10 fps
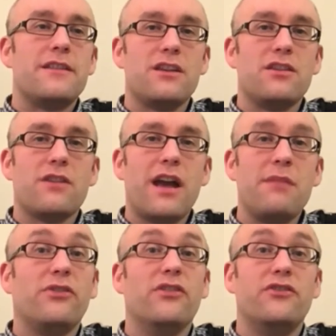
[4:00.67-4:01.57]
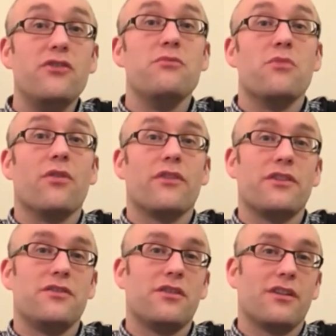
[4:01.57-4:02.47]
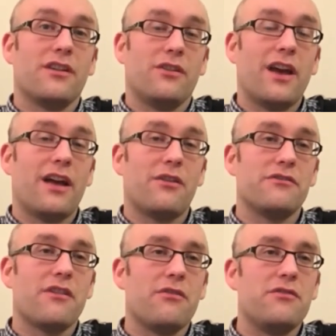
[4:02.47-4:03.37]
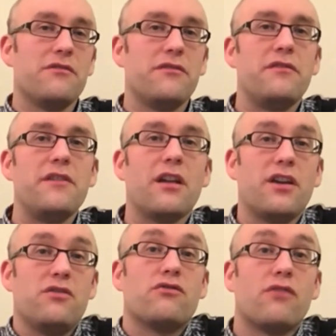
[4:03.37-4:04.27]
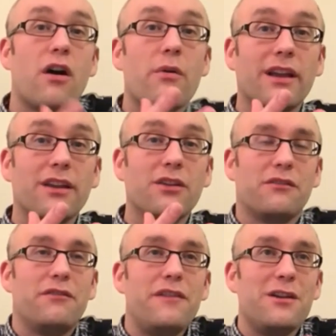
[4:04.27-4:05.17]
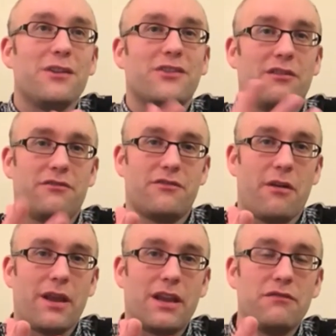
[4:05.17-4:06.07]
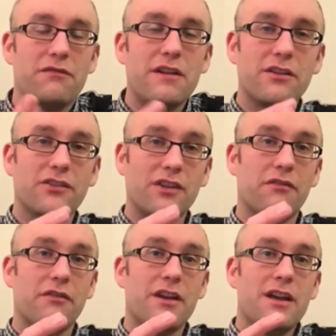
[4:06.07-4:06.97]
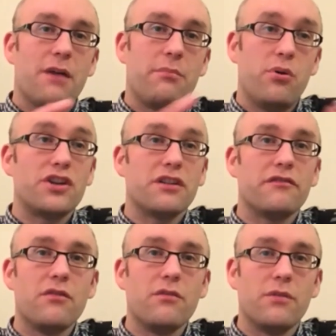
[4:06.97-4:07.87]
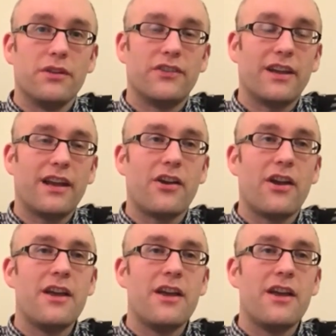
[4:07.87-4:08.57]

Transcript: that you're able to do more than you can on your own. You feel like you're growing. You can feel yourself growing. You feel yourself pushing forwards together.